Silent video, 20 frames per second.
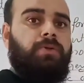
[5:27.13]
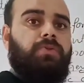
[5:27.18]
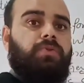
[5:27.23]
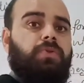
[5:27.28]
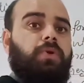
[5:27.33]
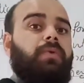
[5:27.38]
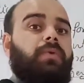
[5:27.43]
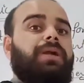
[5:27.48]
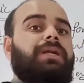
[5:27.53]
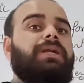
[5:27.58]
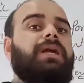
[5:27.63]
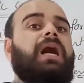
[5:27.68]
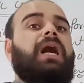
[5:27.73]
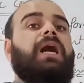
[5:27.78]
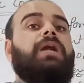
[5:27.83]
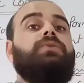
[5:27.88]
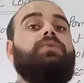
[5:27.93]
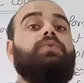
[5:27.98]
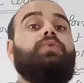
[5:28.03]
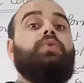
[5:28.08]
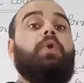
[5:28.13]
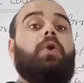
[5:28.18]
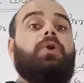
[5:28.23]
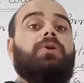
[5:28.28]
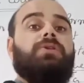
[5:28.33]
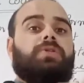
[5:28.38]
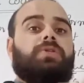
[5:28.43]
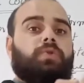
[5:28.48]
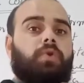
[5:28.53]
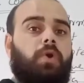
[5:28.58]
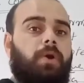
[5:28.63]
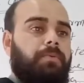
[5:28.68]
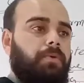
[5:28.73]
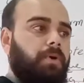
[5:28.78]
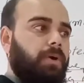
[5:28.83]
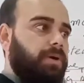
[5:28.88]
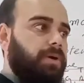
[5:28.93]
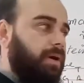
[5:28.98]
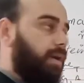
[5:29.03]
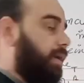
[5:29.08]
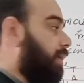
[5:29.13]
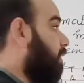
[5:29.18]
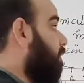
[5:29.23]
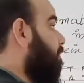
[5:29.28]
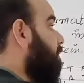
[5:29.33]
So what are those stop codon?